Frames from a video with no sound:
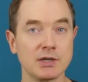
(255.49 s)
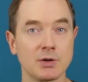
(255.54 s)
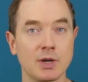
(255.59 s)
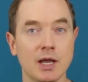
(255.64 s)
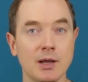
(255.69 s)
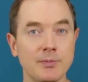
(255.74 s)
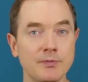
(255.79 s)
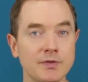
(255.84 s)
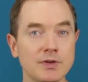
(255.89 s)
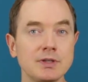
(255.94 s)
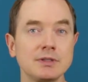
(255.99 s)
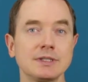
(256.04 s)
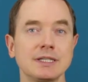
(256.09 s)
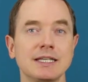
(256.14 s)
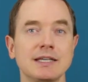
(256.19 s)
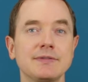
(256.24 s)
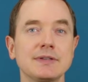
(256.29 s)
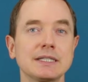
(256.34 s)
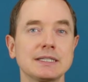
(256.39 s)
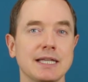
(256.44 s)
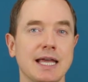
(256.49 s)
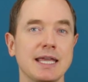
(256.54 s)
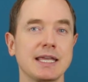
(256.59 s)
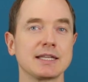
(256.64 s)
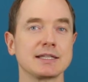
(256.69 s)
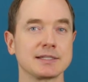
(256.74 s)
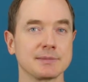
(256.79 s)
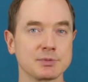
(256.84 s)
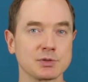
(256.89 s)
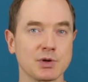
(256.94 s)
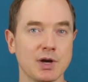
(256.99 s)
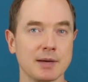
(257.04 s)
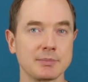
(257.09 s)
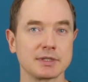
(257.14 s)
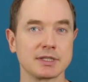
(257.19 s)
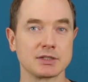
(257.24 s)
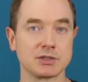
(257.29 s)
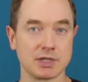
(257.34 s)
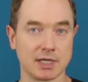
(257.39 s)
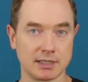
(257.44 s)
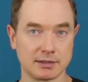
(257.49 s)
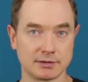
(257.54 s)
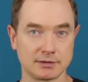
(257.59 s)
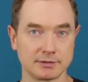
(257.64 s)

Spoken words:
helpful, give it a like and subscribe to the channel.